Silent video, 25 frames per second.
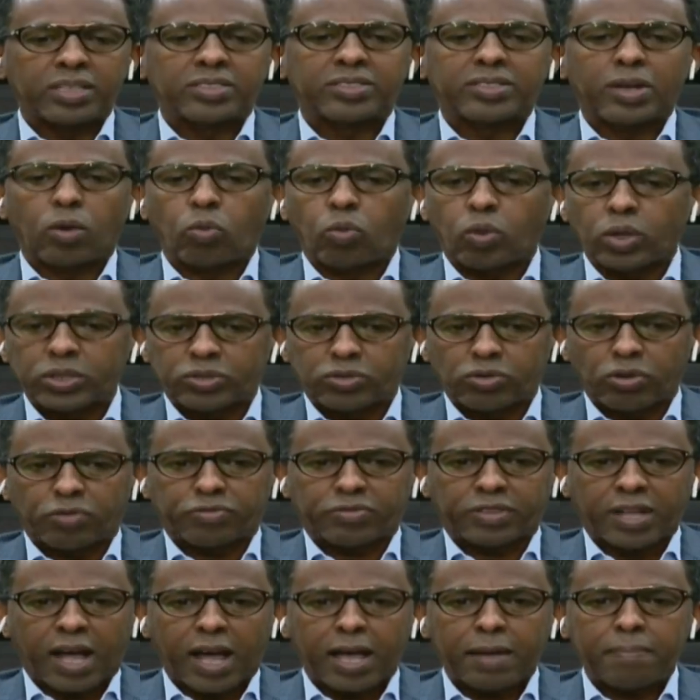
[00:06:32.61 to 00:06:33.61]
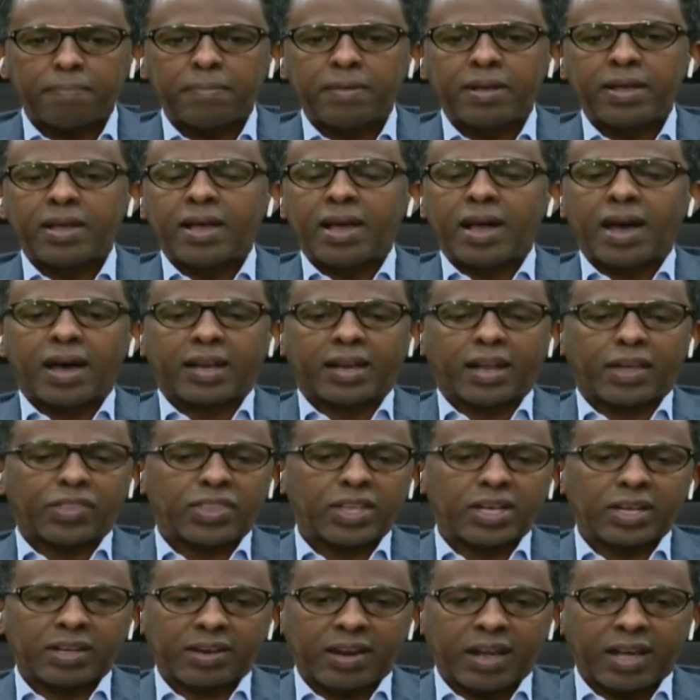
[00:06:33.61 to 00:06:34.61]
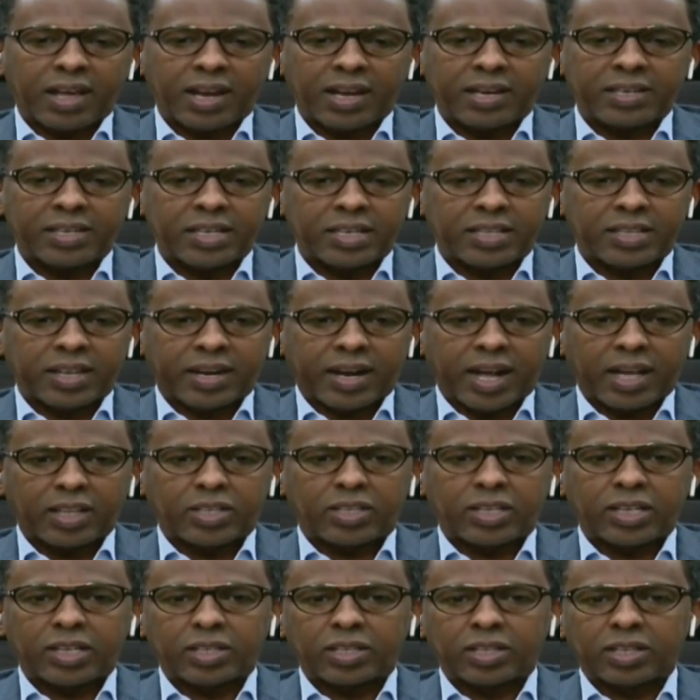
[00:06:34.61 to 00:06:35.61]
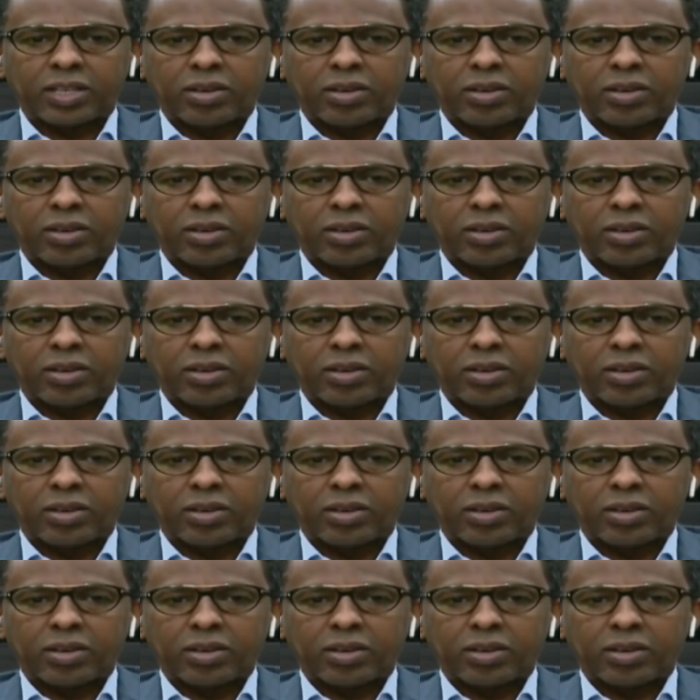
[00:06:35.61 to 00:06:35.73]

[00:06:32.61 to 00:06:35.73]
It's a waste of time, and I think Raila did the right thing